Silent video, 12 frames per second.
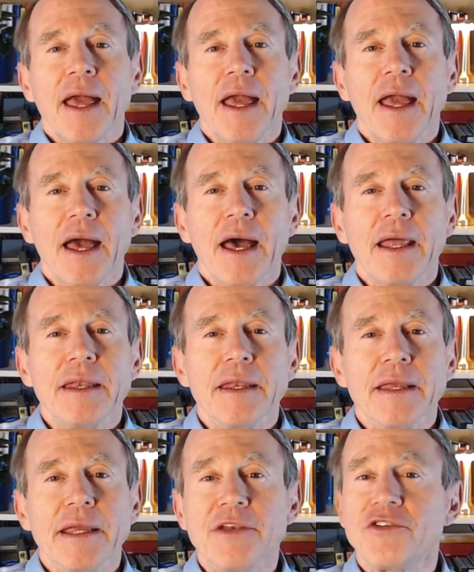And
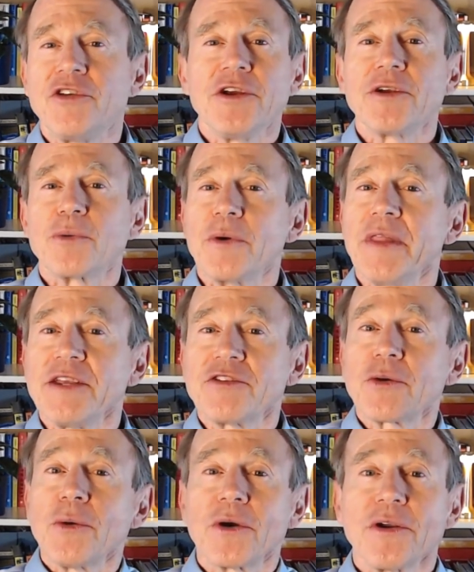he cheered when they
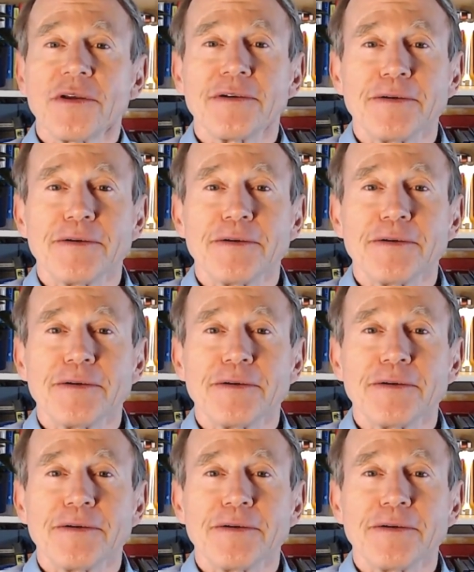scored,